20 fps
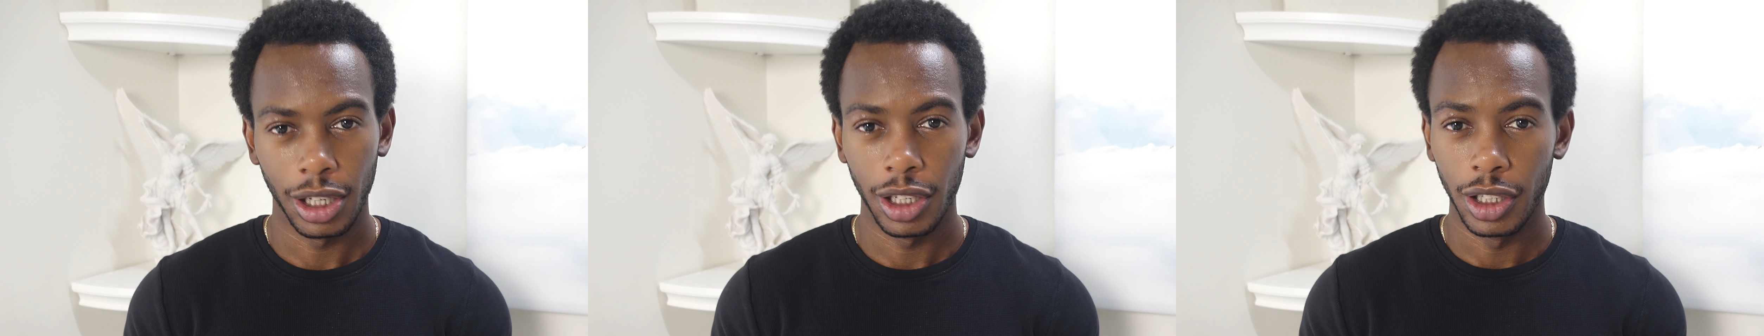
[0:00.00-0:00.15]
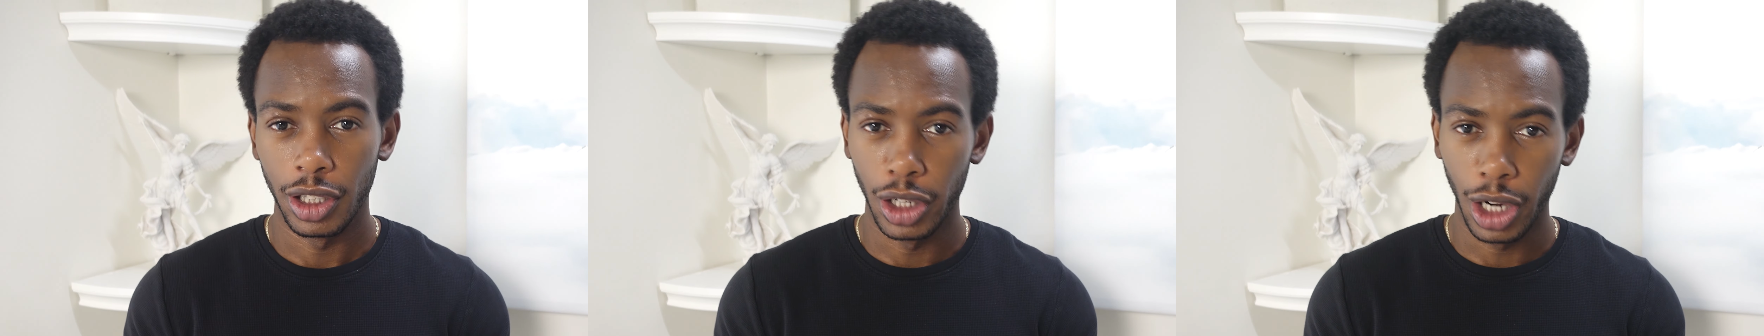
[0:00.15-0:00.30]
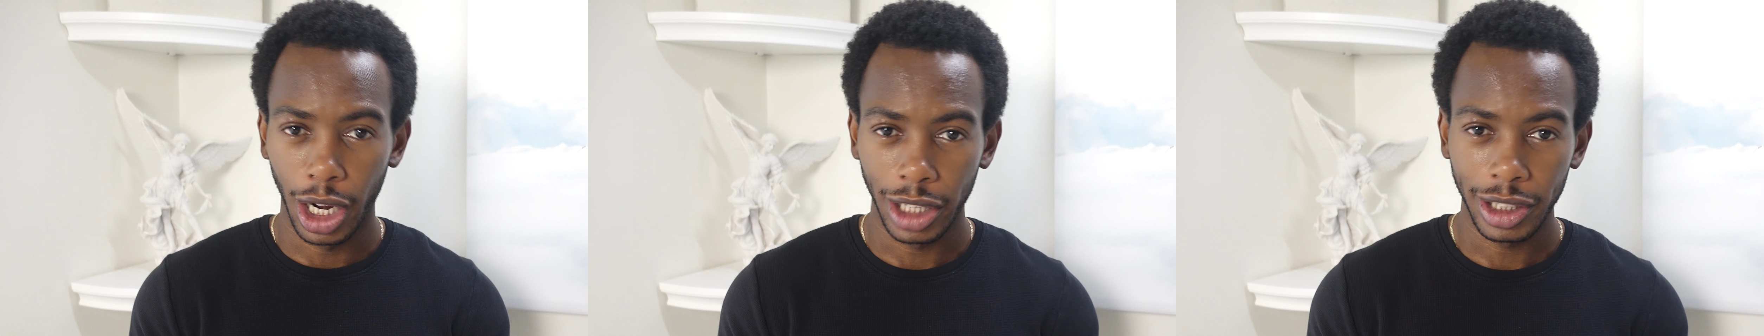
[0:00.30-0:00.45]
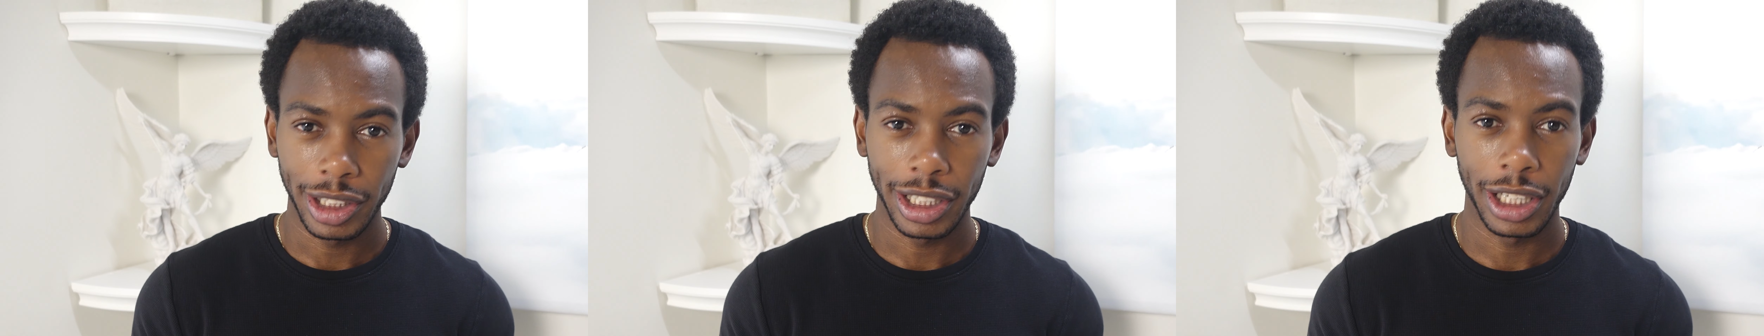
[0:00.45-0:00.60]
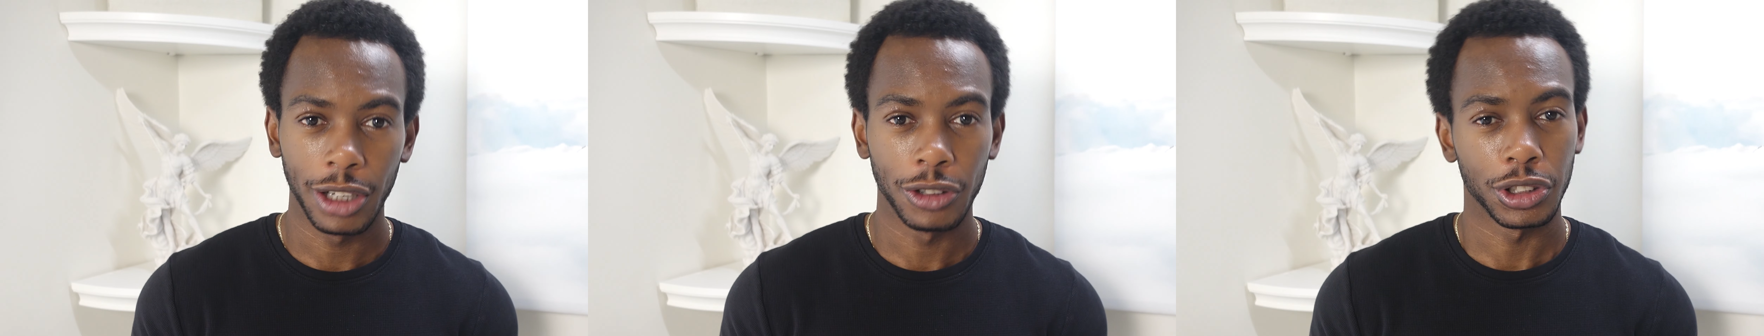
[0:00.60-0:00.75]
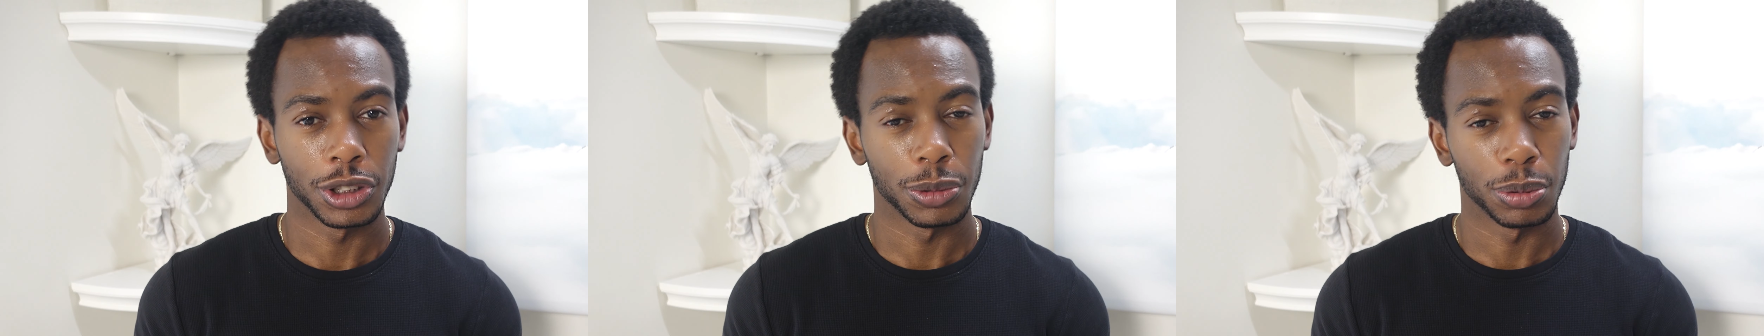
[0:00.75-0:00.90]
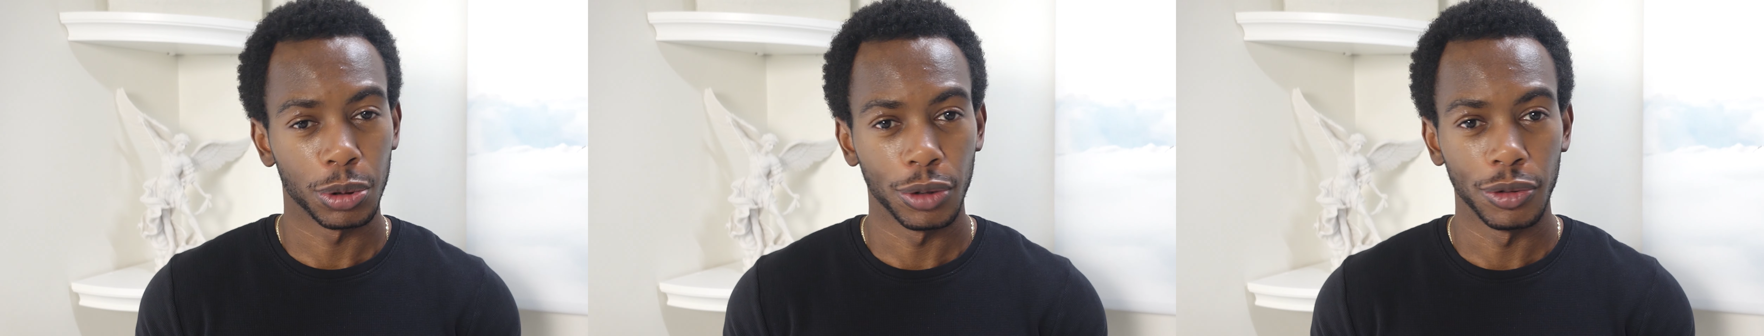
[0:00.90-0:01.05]
nothing else
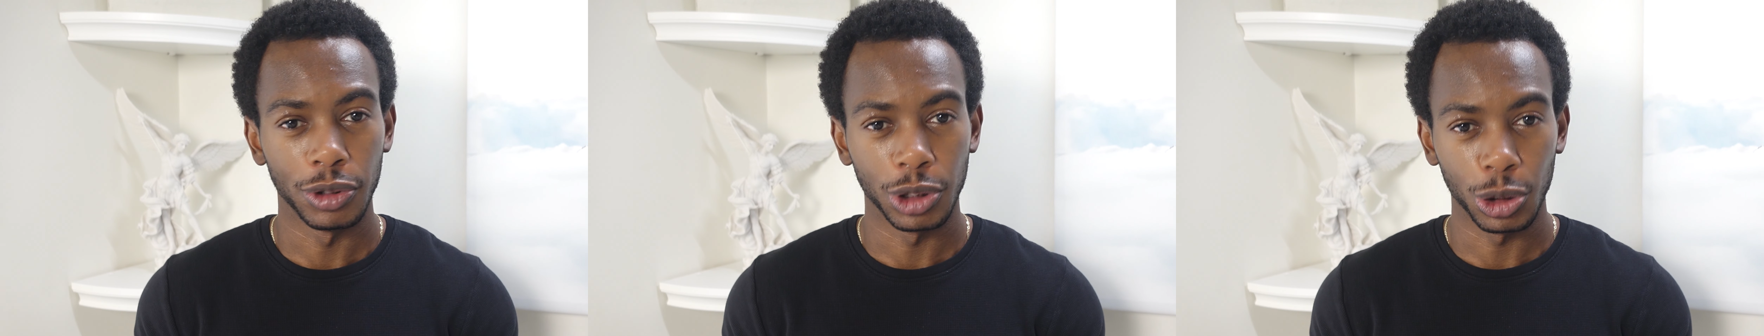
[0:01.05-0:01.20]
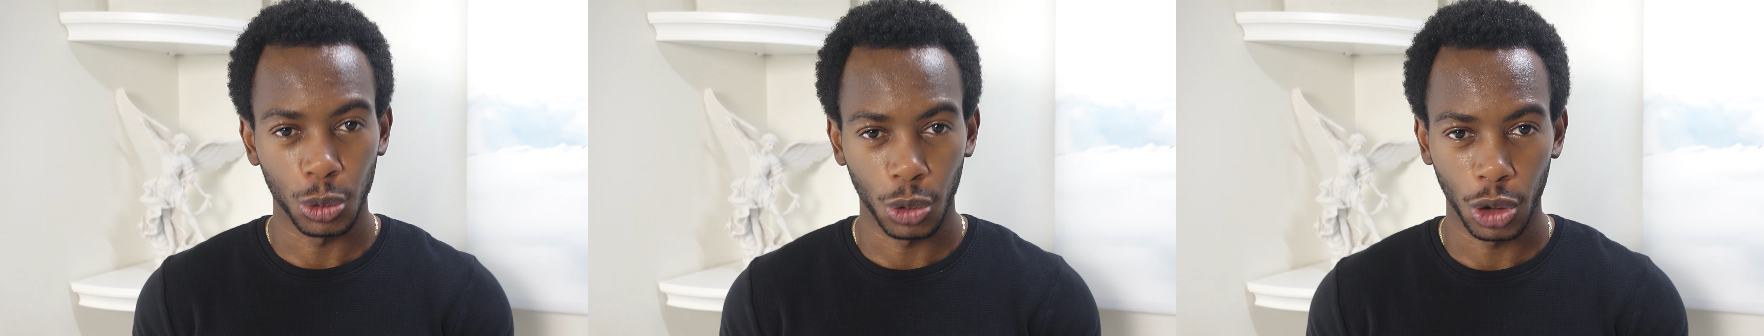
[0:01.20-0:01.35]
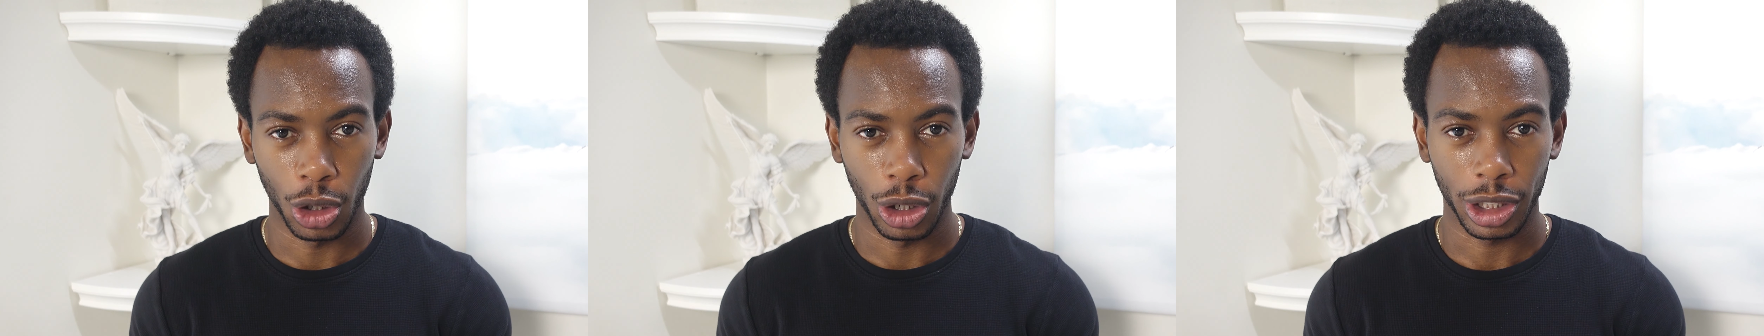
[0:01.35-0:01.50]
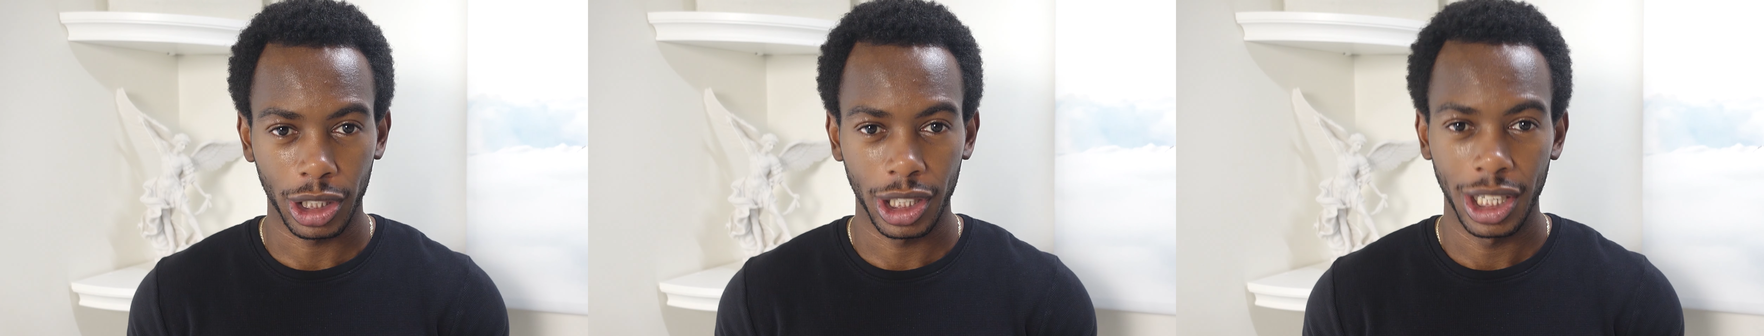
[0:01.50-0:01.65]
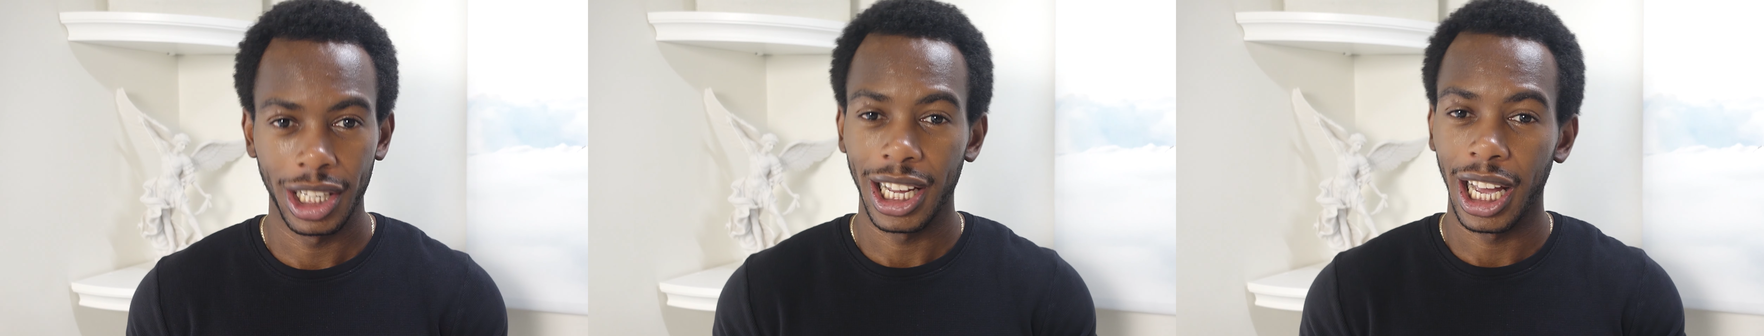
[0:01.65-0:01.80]
is proven to work,